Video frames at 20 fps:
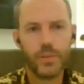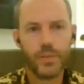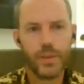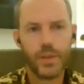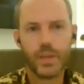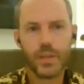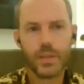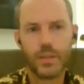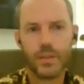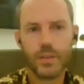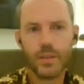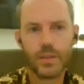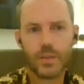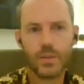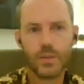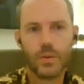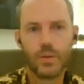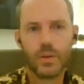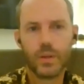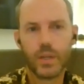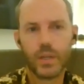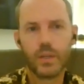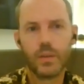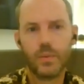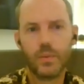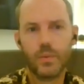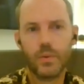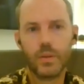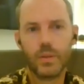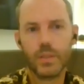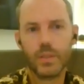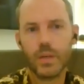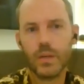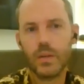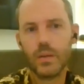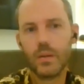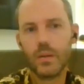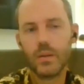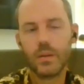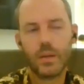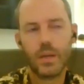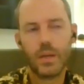things in the story were done,